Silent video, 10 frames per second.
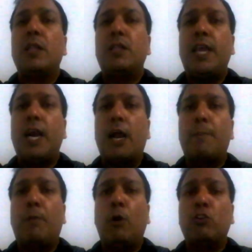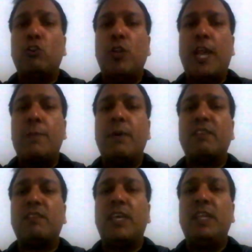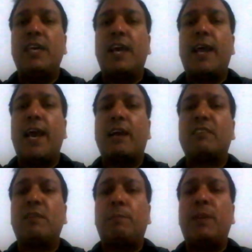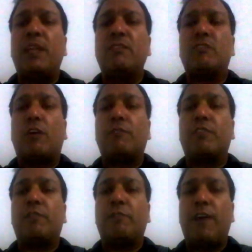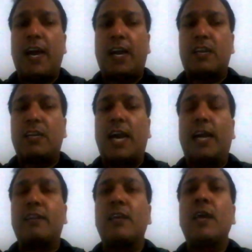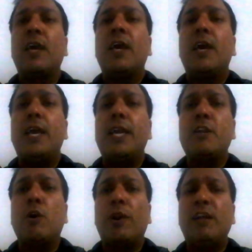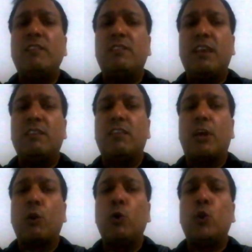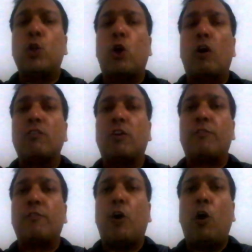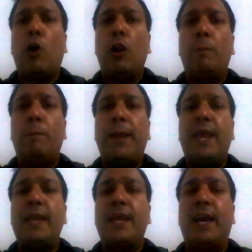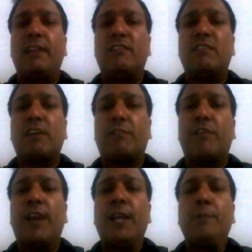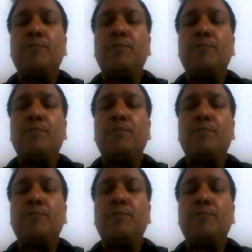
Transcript: They are both unanimous in their acceptance of the fact that ignorance is the root cause of all pain and suffering,